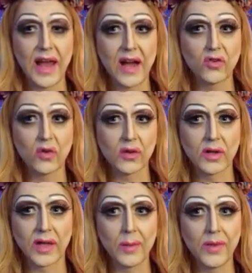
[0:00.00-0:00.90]
actual
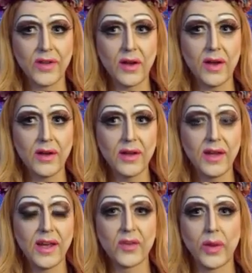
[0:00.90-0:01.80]
glamazon
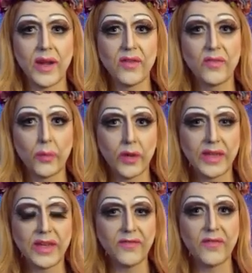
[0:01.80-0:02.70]
is when I
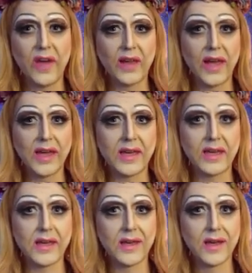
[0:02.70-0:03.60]
really felt like
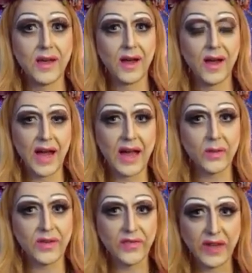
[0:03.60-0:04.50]
I
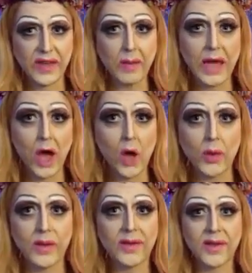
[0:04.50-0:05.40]
was feeling my
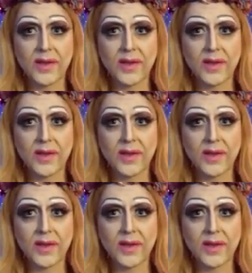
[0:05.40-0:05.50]
oats.